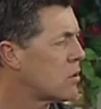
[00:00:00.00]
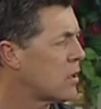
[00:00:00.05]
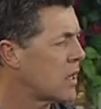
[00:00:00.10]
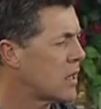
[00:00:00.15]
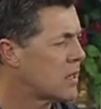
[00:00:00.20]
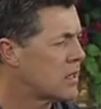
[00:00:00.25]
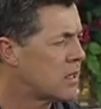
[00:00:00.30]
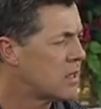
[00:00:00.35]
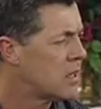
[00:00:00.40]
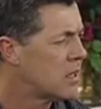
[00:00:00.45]

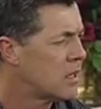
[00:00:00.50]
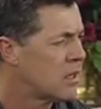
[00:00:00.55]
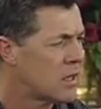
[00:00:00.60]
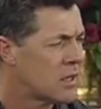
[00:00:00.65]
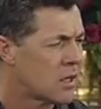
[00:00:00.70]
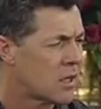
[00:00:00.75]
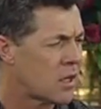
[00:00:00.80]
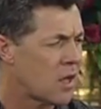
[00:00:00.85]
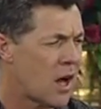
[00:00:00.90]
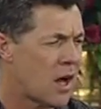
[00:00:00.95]
And
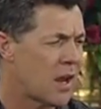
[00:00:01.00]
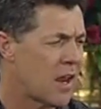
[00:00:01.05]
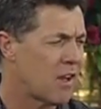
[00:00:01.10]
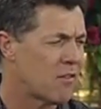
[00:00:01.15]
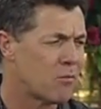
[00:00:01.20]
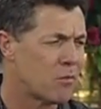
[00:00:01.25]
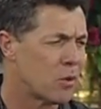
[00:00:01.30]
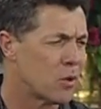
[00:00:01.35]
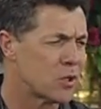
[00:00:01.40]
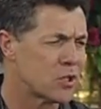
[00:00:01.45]
God
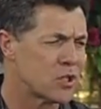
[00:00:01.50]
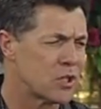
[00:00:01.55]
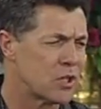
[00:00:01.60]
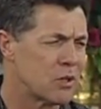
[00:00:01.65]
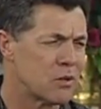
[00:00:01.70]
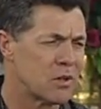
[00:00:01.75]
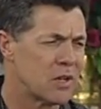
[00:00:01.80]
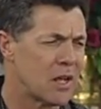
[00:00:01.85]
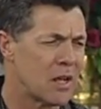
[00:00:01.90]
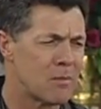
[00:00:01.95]
have mercy
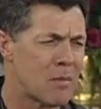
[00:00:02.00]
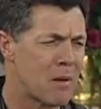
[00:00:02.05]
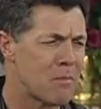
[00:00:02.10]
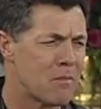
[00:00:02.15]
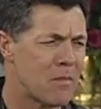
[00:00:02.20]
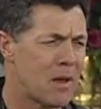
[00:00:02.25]
on him.